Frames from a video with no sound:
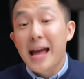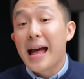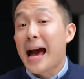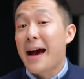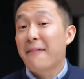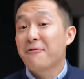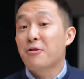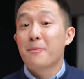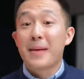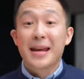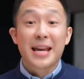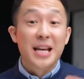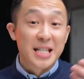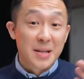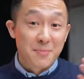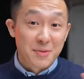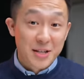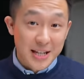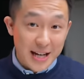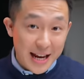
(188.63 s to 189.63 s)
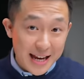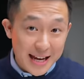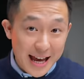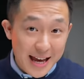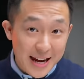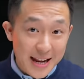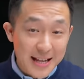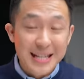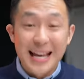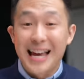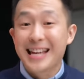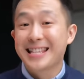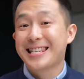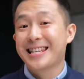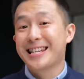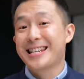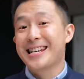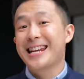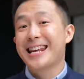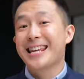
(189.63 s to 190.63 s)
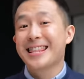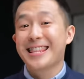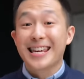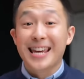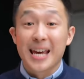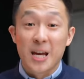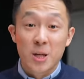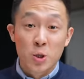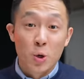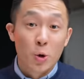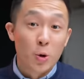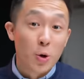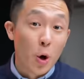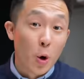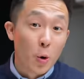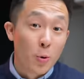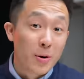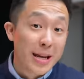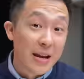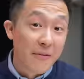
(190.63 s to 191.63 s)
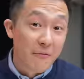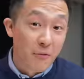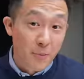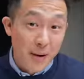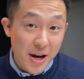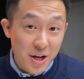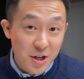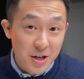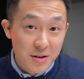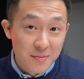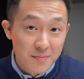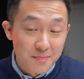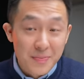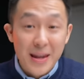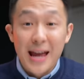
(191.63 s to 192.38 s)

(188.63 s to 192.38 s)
After making some slight edits and deleting the internal only information,